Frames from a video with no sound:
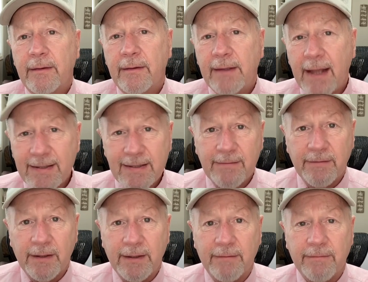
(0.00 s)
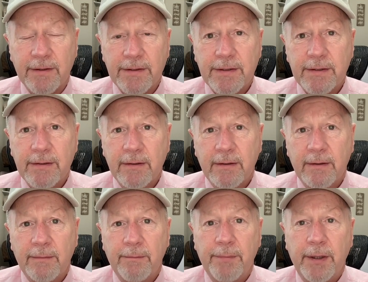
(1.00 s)
that's even a difference
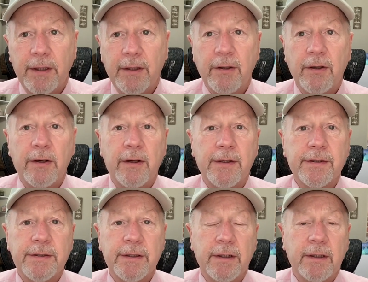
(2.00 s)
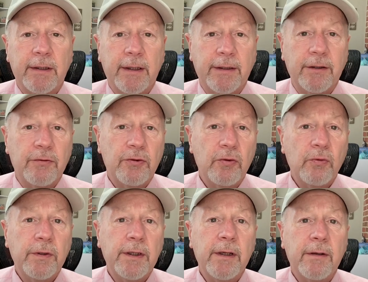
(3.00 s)
because in the 2
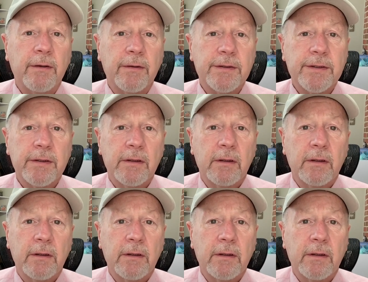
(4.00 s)
years,